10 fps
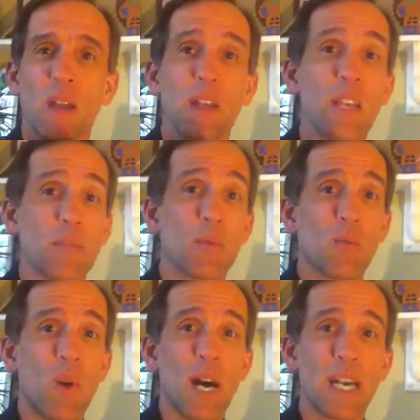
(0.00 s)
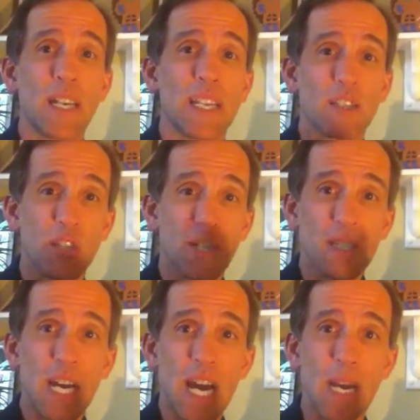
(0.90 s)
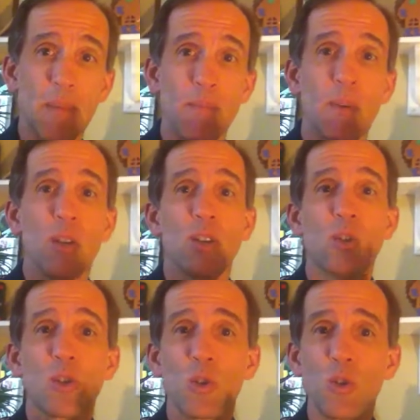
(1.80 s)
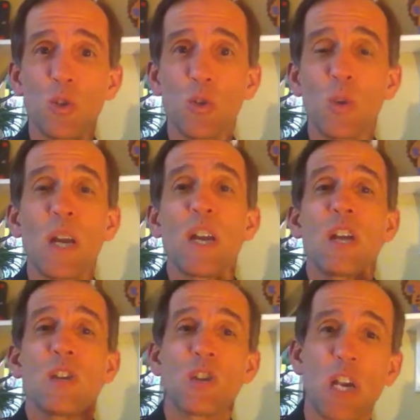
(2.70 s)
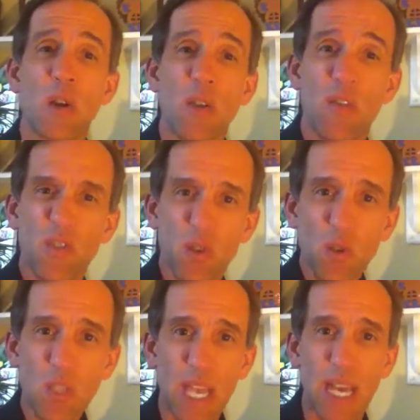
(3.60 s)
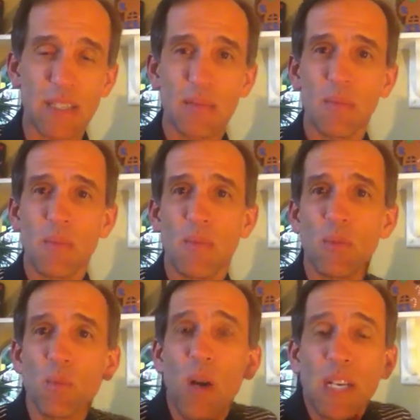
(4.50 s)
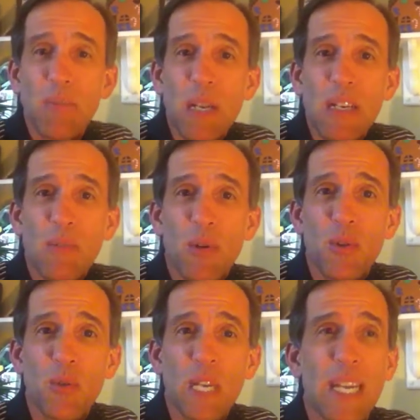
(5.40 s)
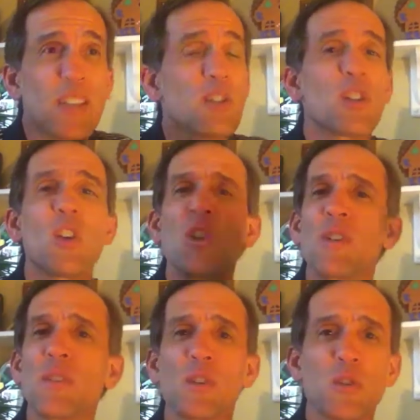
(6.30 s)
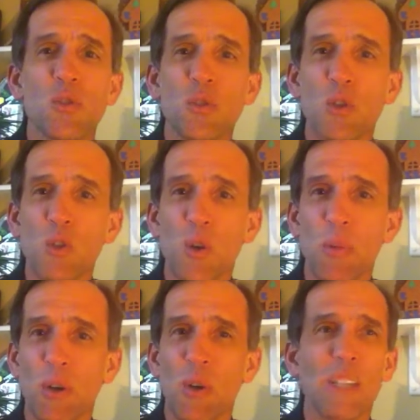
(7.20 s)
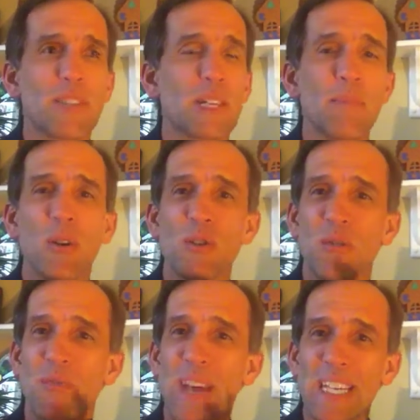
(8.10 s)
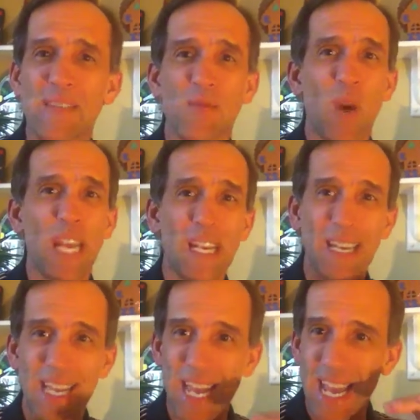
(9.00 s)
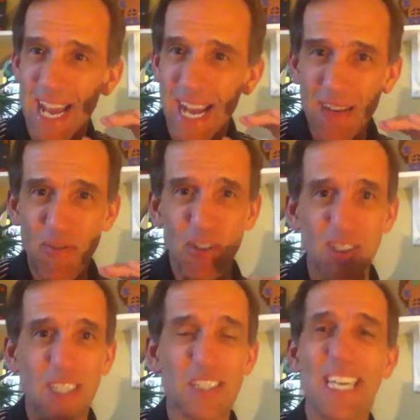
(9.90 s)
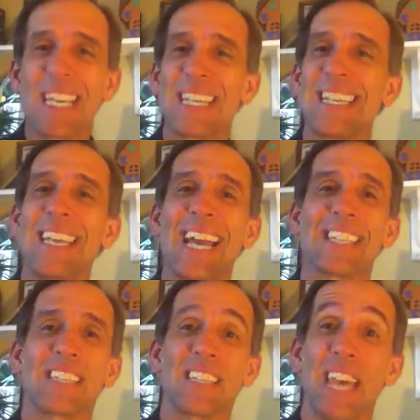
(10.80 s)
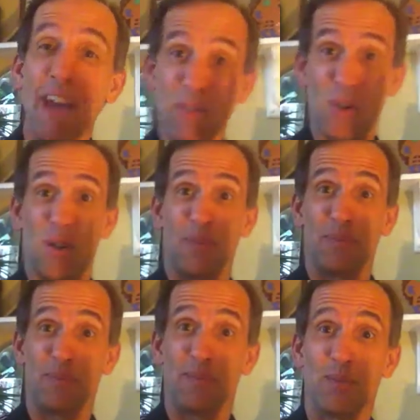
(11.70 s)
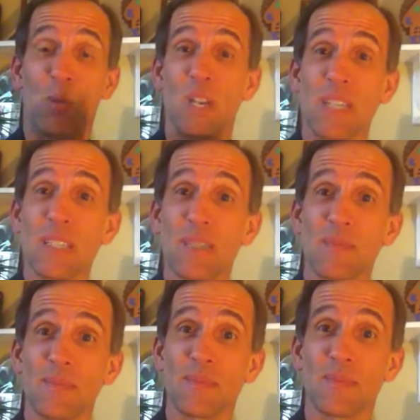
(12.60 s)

Number one, is it a good time? Two, share enthusiasm what could be number three? It's the universal door opener. It's the most effective way to effortlessly connect ever. What is it?